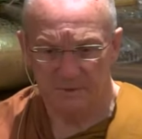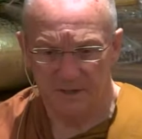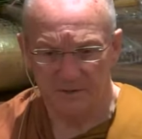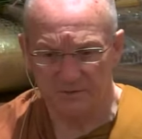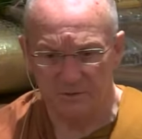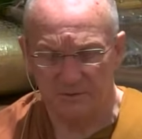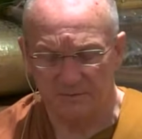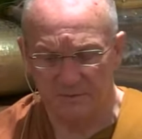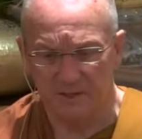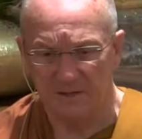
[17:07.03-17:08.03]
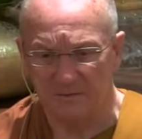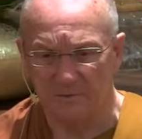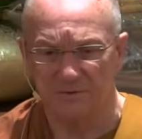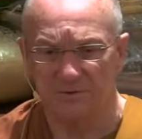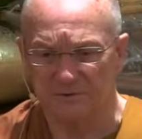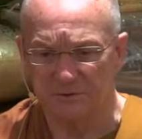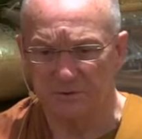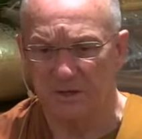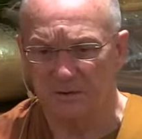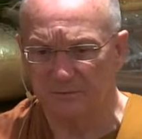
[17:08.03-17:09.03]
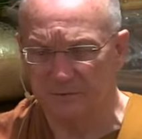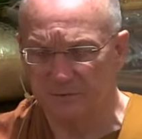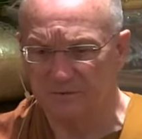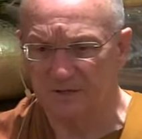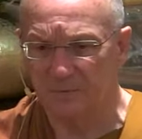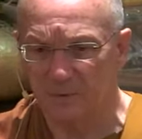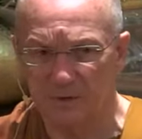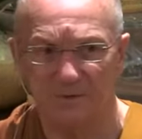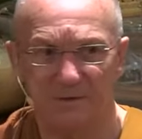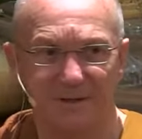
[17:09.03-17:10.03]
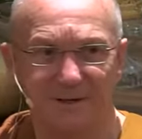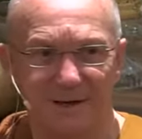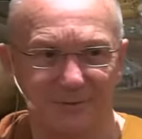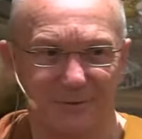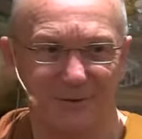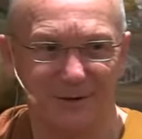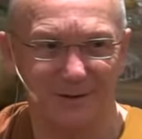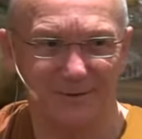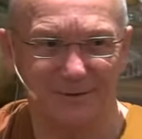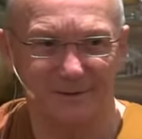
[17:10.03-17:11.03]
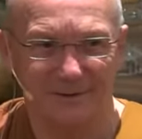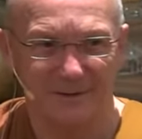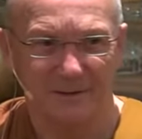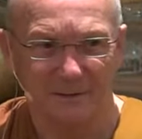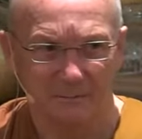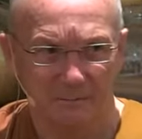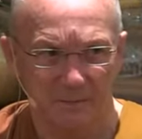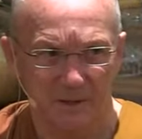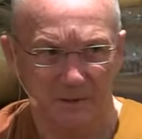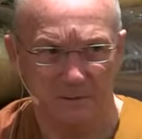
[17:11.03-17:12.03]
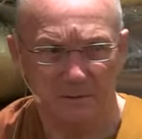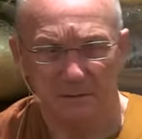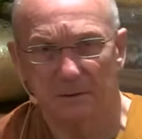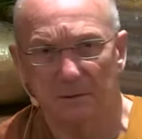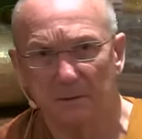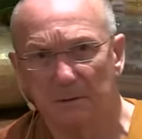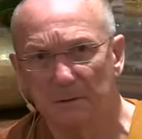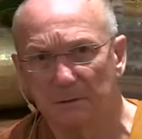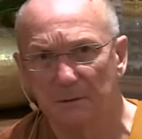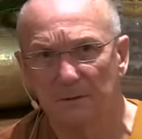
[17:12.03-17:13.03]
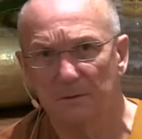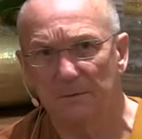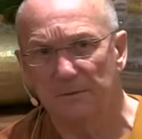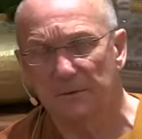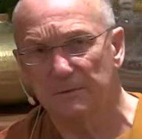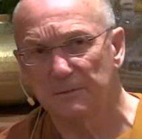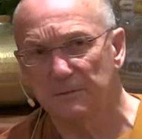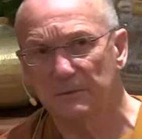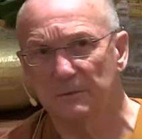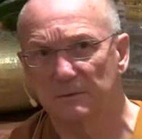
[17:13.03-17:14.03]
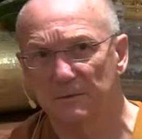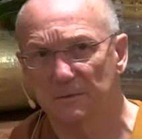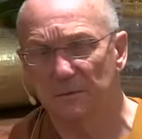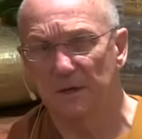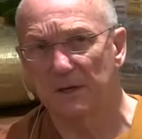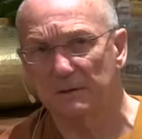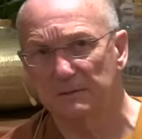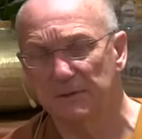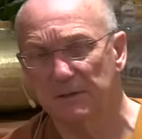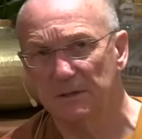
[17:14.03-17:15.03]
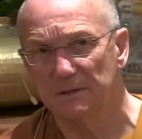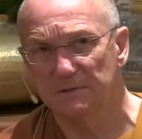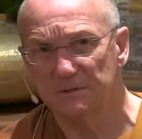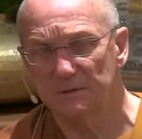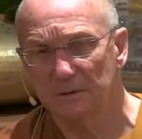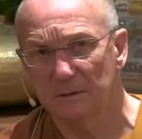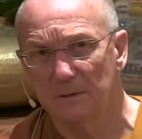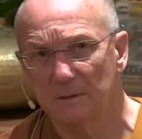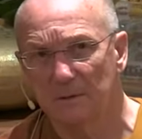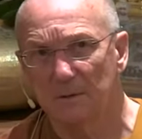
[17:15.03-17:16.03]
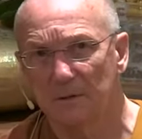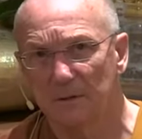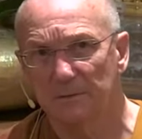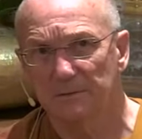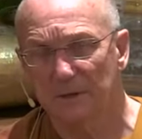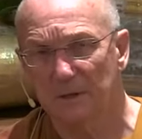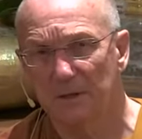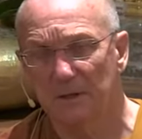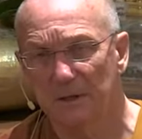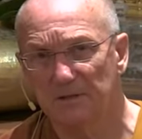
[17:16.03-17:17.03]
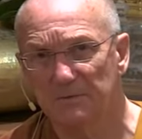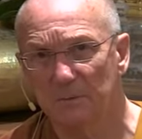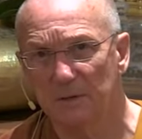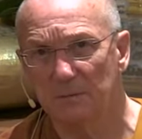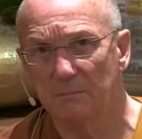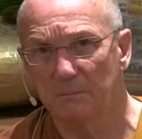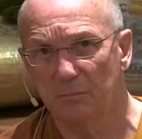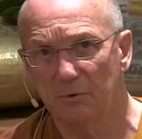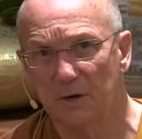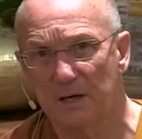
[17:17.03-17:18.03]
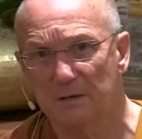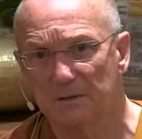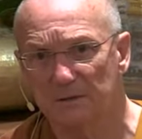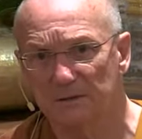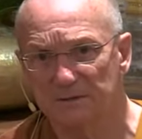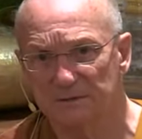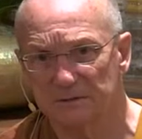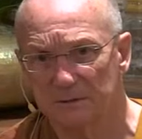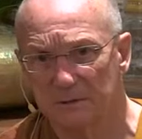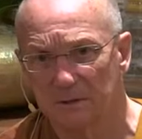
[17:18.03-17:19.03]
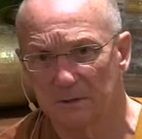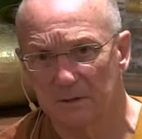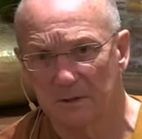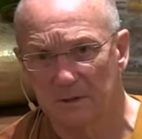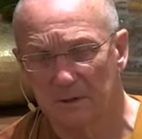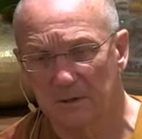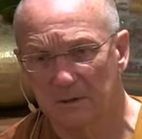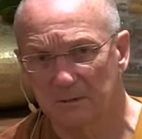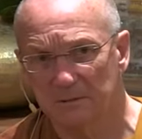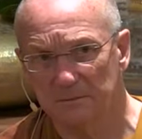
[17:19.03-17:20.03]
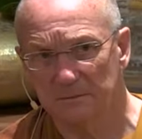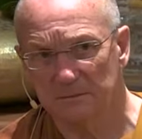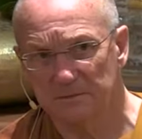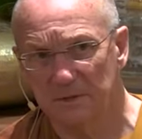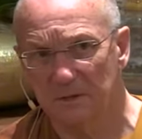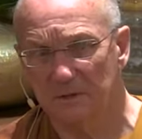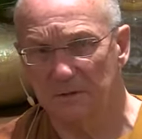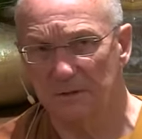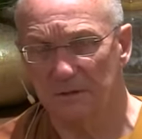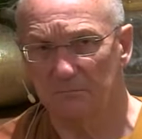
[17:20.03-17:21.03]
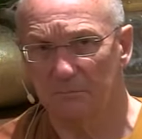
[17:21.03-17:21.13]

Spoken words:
nature of language is you have to say one thing after another. But the reality is, as we practice, the